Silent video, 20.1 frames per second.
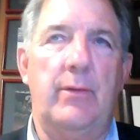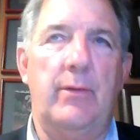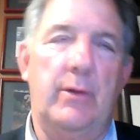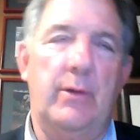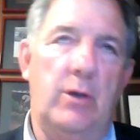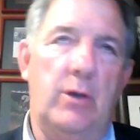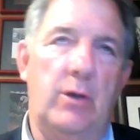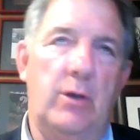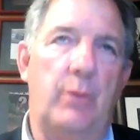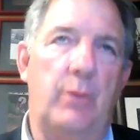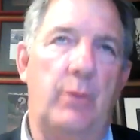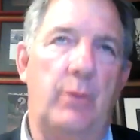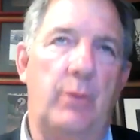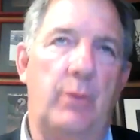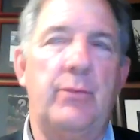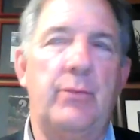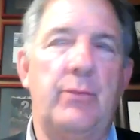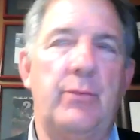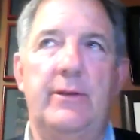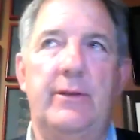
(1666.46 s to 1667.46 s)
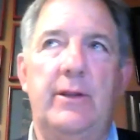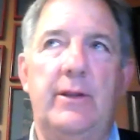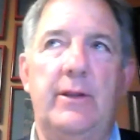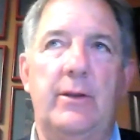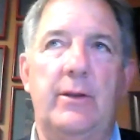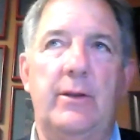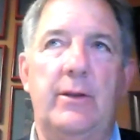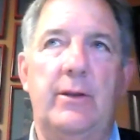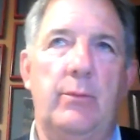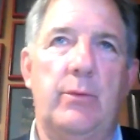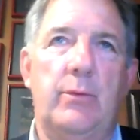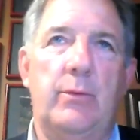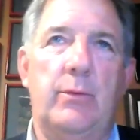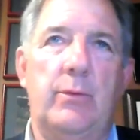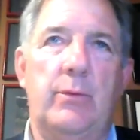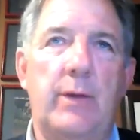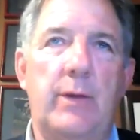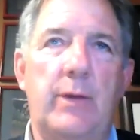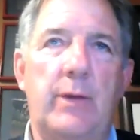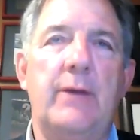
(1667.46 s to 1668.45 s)
they go through that, and
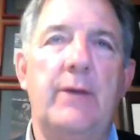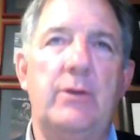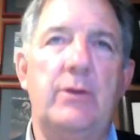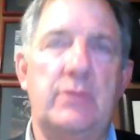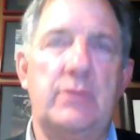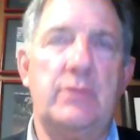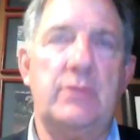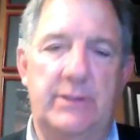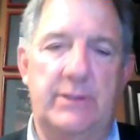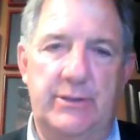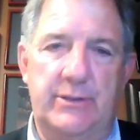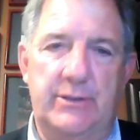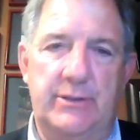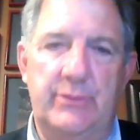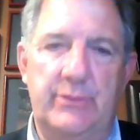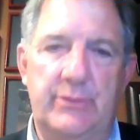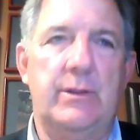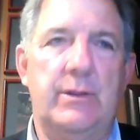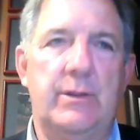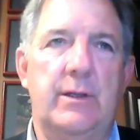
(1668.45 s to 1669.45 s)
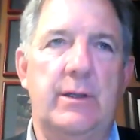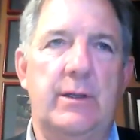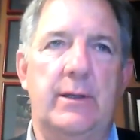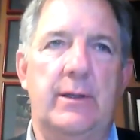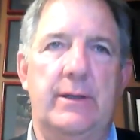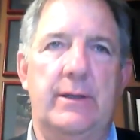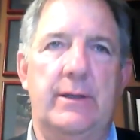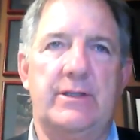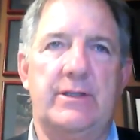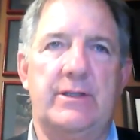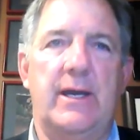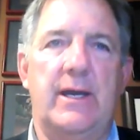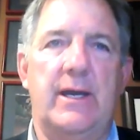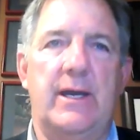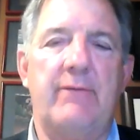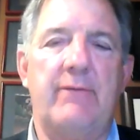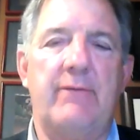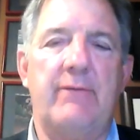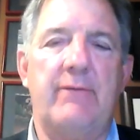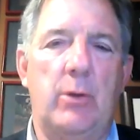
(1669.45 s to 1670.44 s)
then what I usually do is I
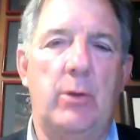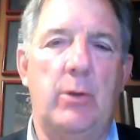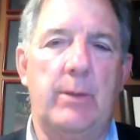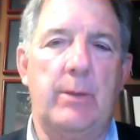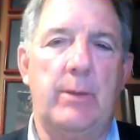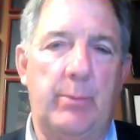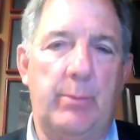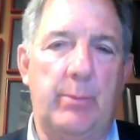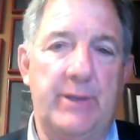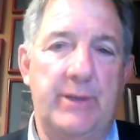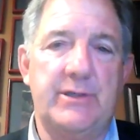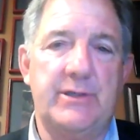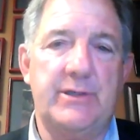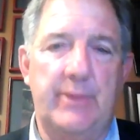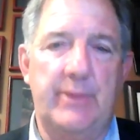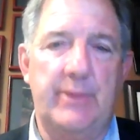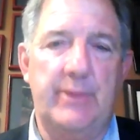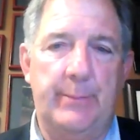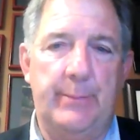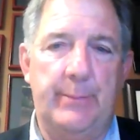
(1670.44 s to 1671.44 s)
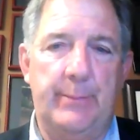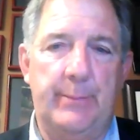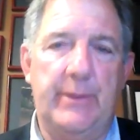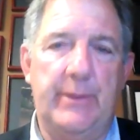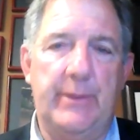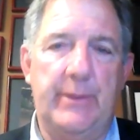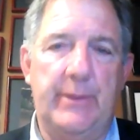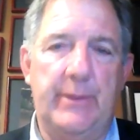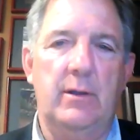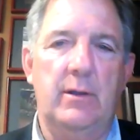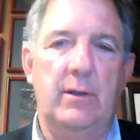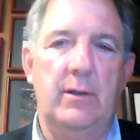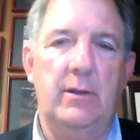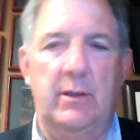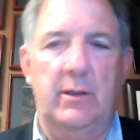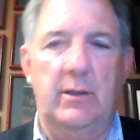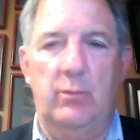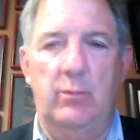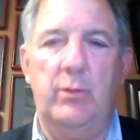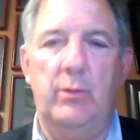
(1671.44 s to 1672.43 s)
have them on a probationary period,
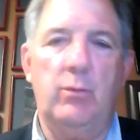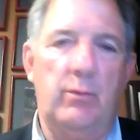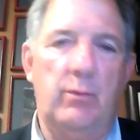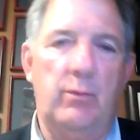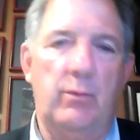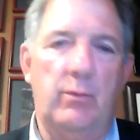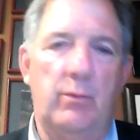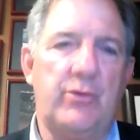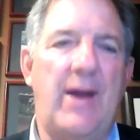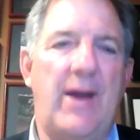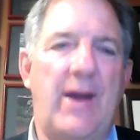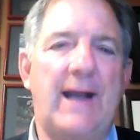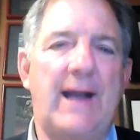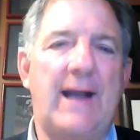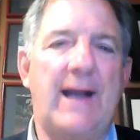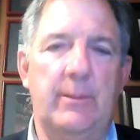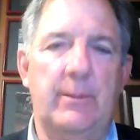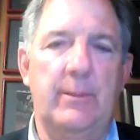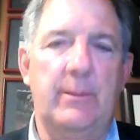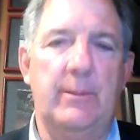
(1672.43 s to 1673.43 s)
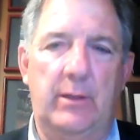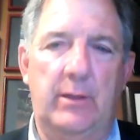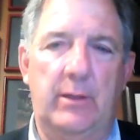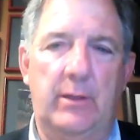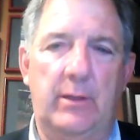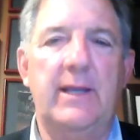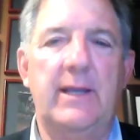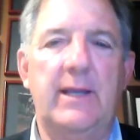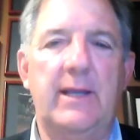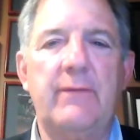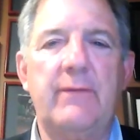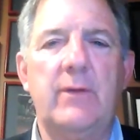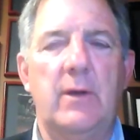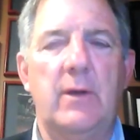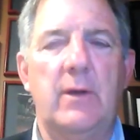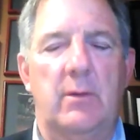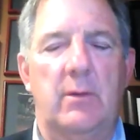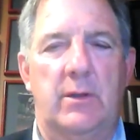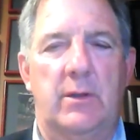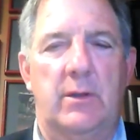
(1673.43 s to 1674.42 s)
and we will track them a little bit. If
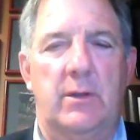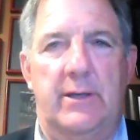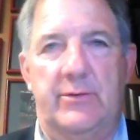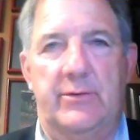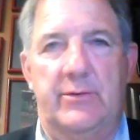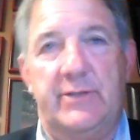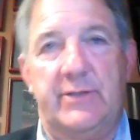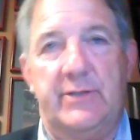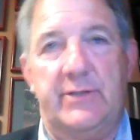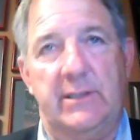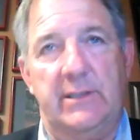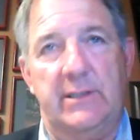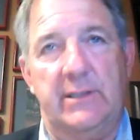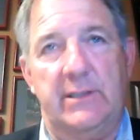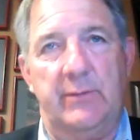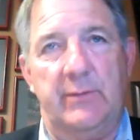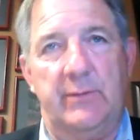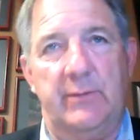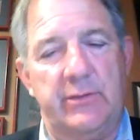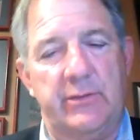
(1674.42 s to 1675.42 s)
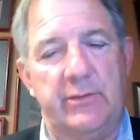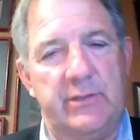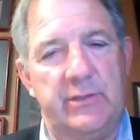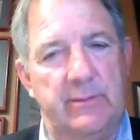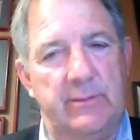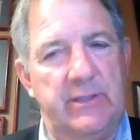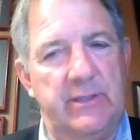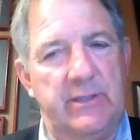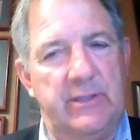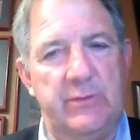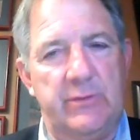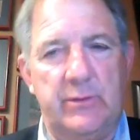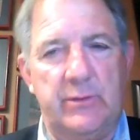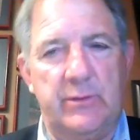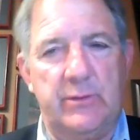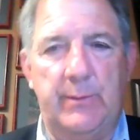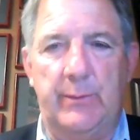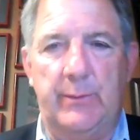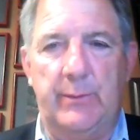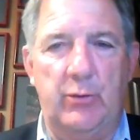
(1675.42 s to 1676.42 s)
you got to understand something too, sometimes those
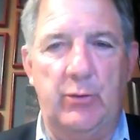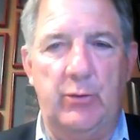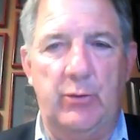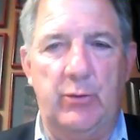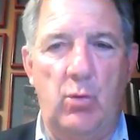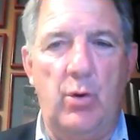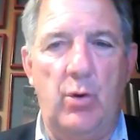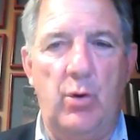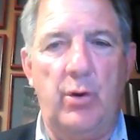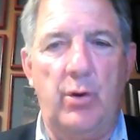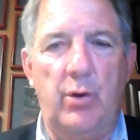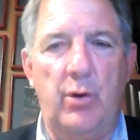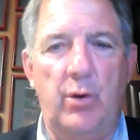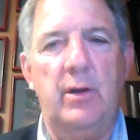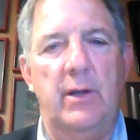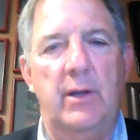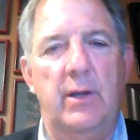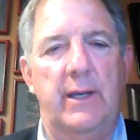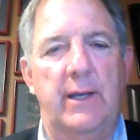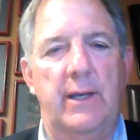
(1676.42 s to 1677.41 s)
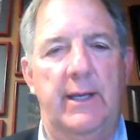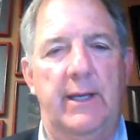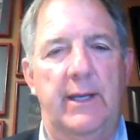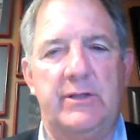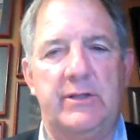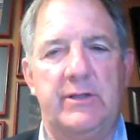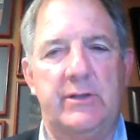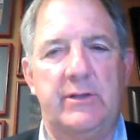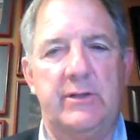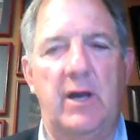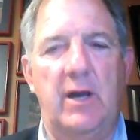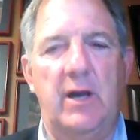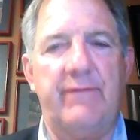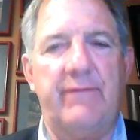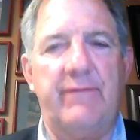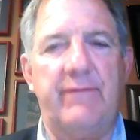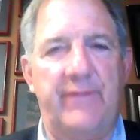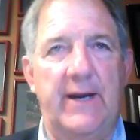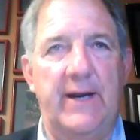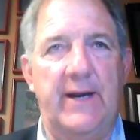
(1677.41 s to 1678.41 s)
people don't work, and it's not
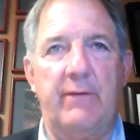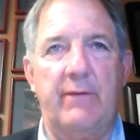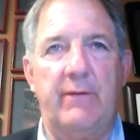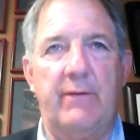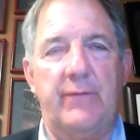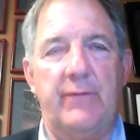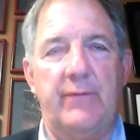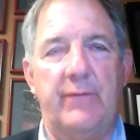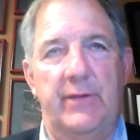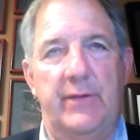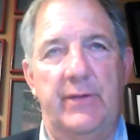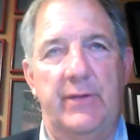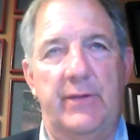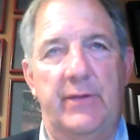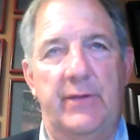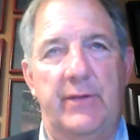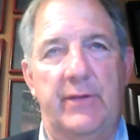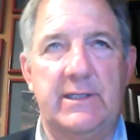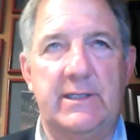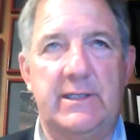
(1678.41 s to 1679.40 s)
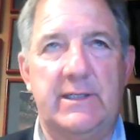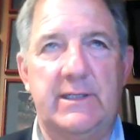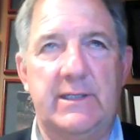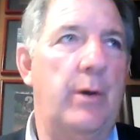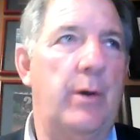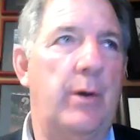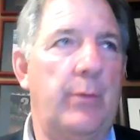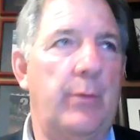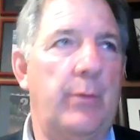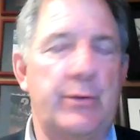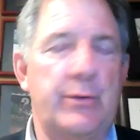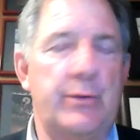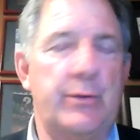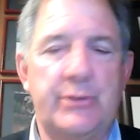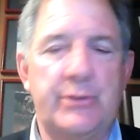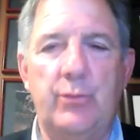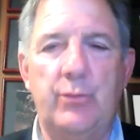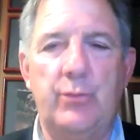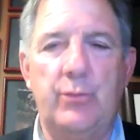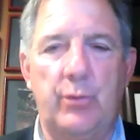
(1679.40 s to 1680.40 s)
fair for them to see 1 or
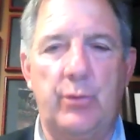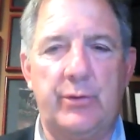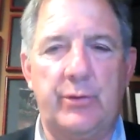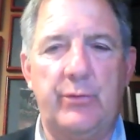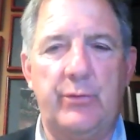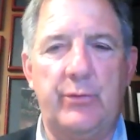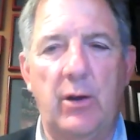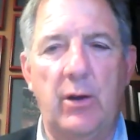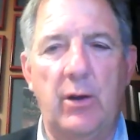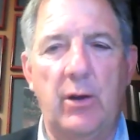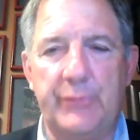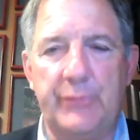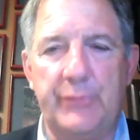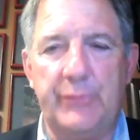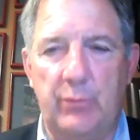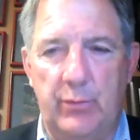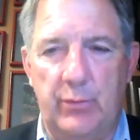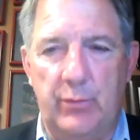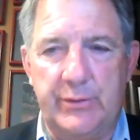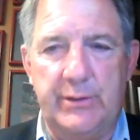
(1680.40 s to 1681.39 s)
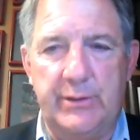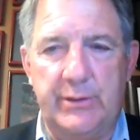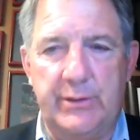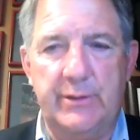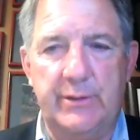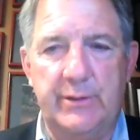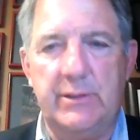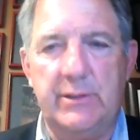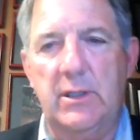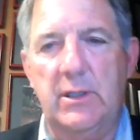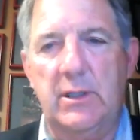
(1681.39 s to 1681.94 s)
2 or 3 halter horses